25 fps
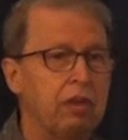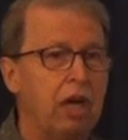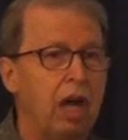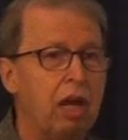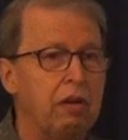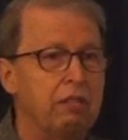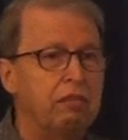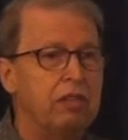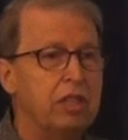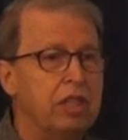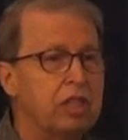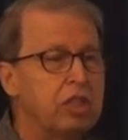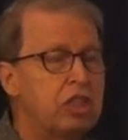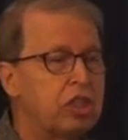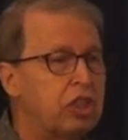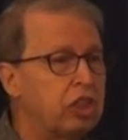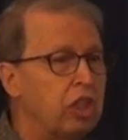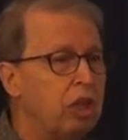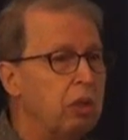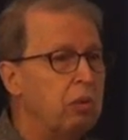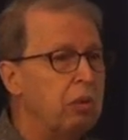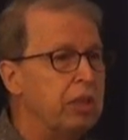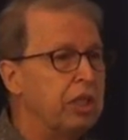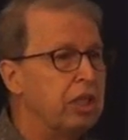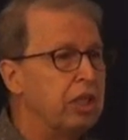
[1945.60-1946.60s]
of
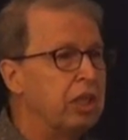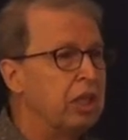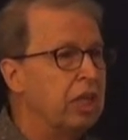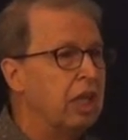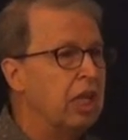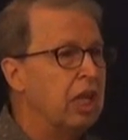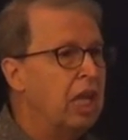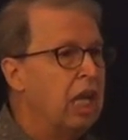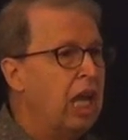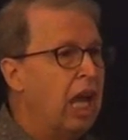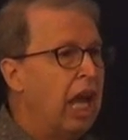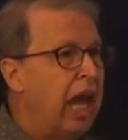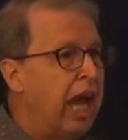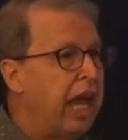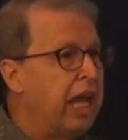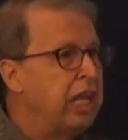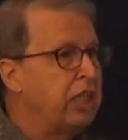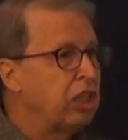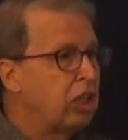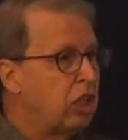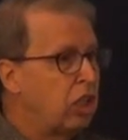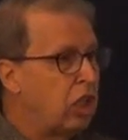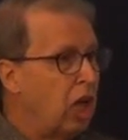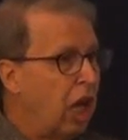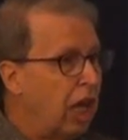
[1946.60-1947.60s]
history.
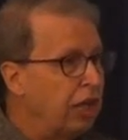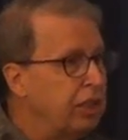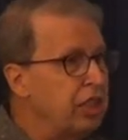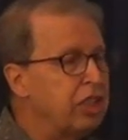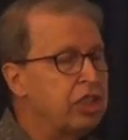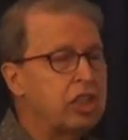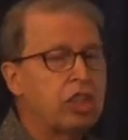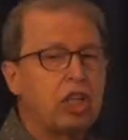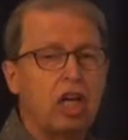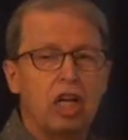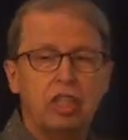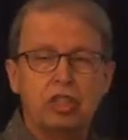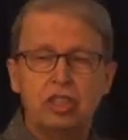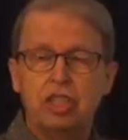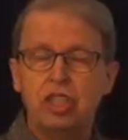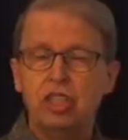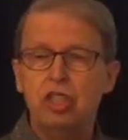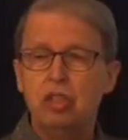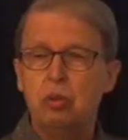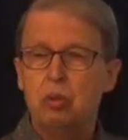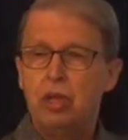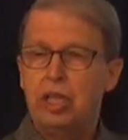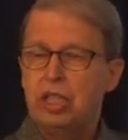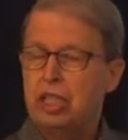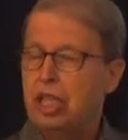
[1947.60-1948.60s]
And God is
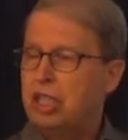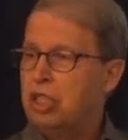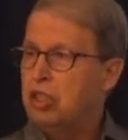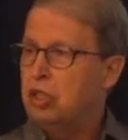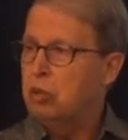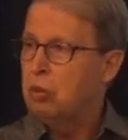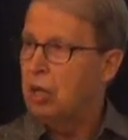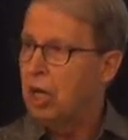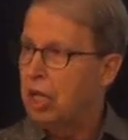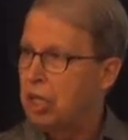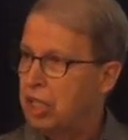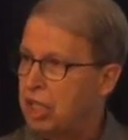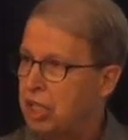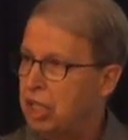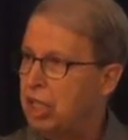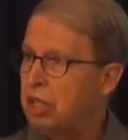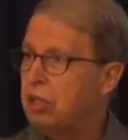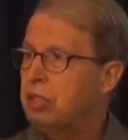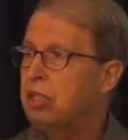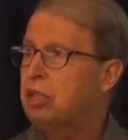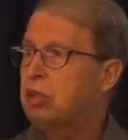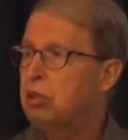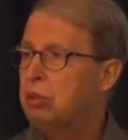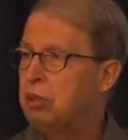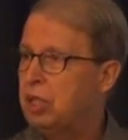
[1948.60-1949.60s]
continuing, and you are
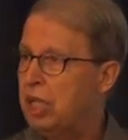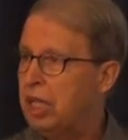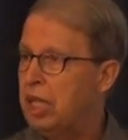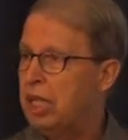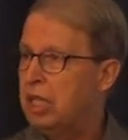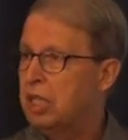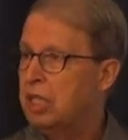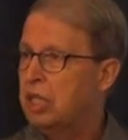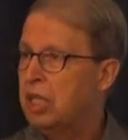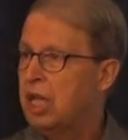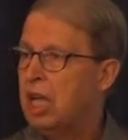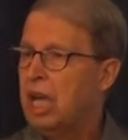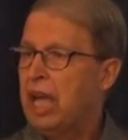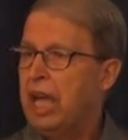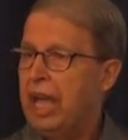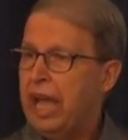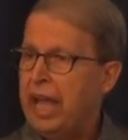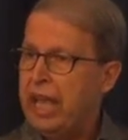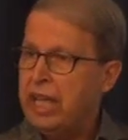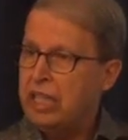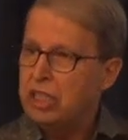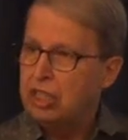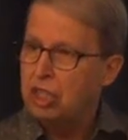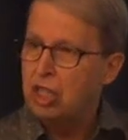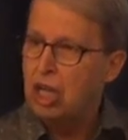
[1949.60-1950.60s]
here today
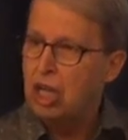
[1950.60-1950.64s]
in